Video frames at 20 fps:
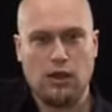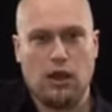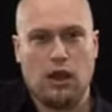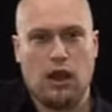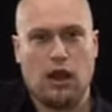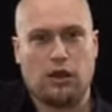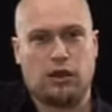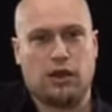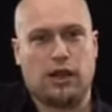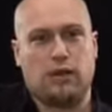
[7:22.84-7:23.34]

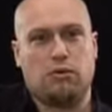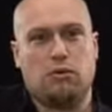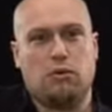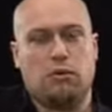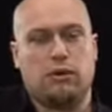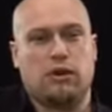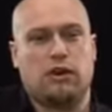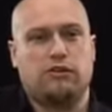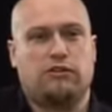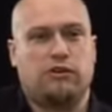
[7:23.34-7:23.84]
Okay, what
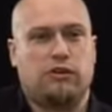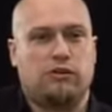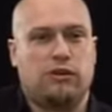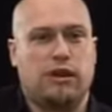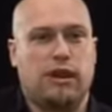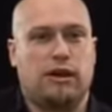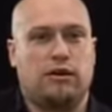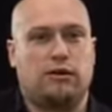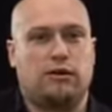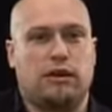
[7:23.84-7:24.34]
we're going to do
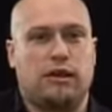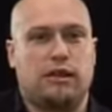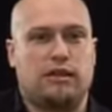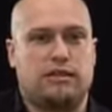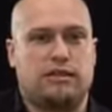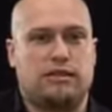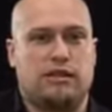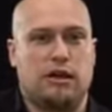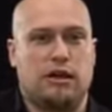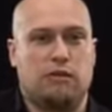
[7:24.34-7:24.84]
now
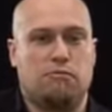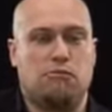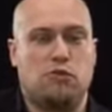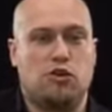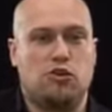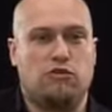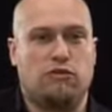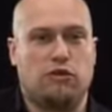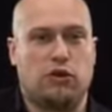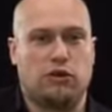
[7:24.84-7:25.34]
is
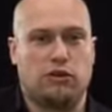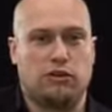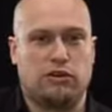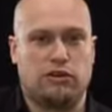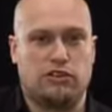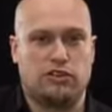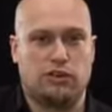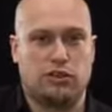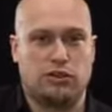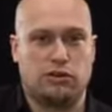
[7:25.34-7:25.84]
move on
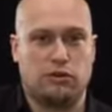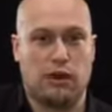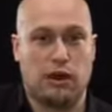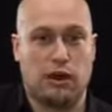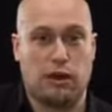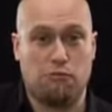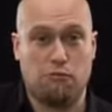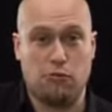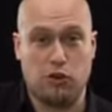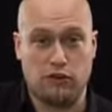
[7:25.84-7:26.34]

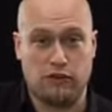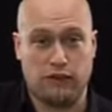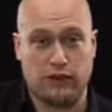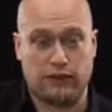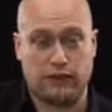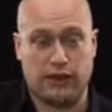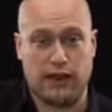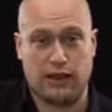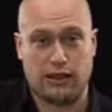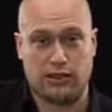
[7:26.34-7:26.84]
to
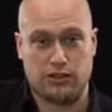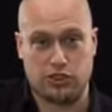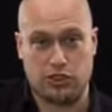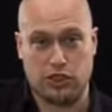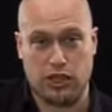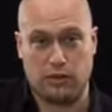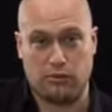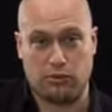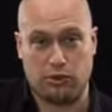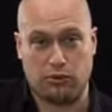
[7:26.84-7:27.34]
moving that
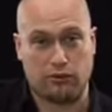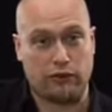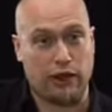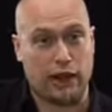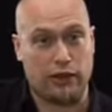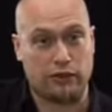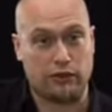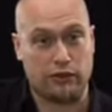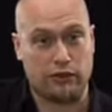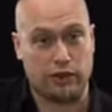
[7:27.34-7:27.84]
shape
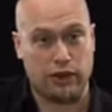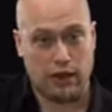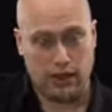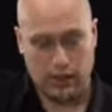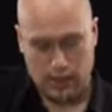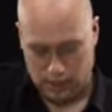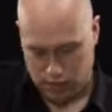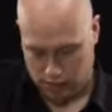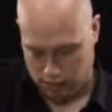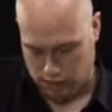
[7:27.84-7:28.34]
around.
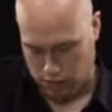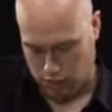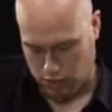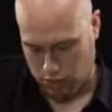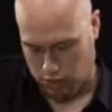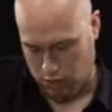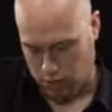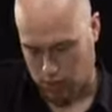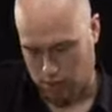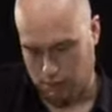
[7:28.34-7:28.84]
So
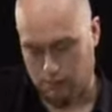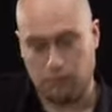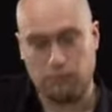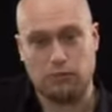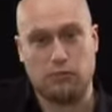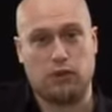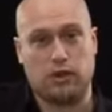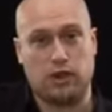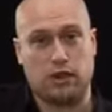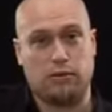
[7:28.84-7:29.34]

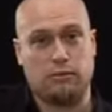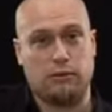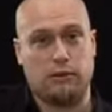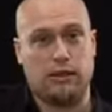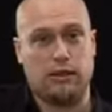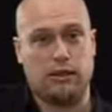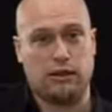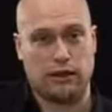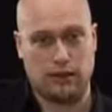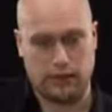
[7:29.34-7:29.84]
we're going to
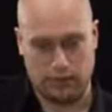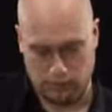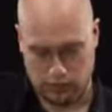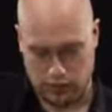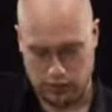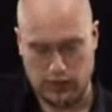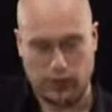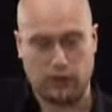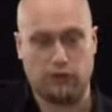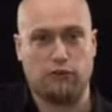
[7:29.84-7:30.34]
be
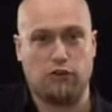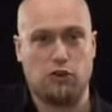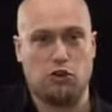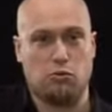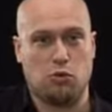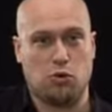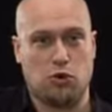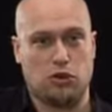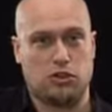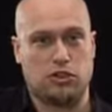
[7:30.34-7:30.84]
doing a few
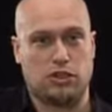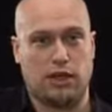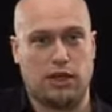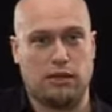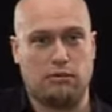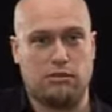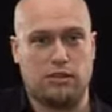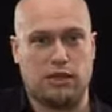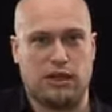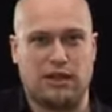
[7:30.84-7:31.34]
more
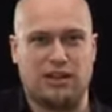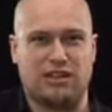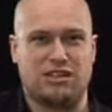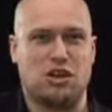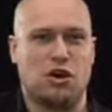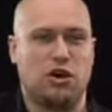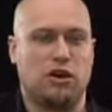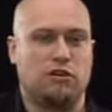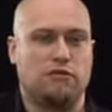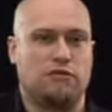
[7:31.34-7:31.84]
shapes, and it's
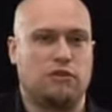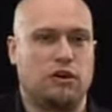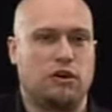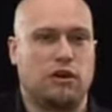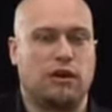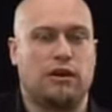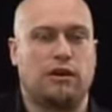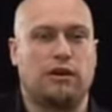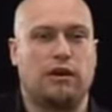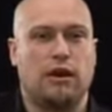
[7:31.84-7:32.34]
kind of like
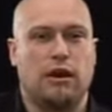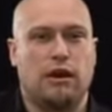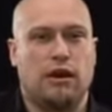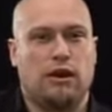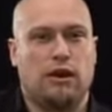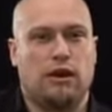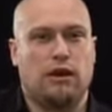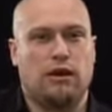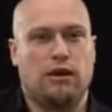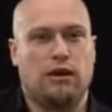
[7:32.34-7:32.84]

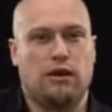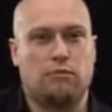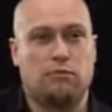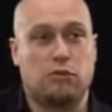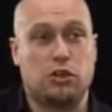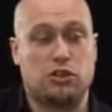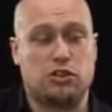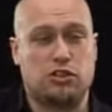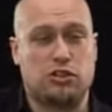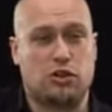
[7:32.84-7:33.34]
a
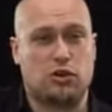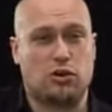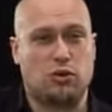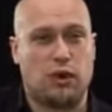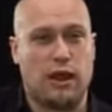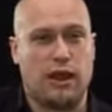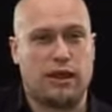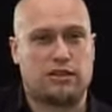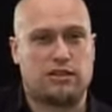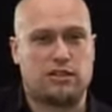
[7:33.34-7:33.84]
musical
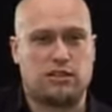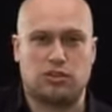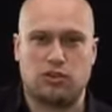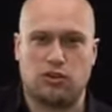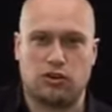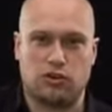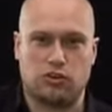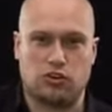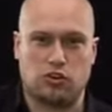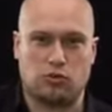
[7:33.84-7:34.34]

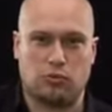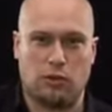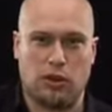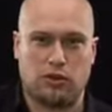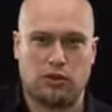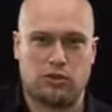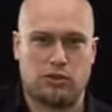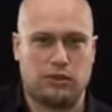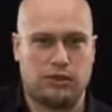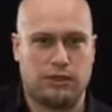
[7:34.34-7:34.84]
exercise
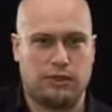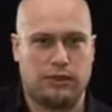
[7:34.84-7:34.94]
almost,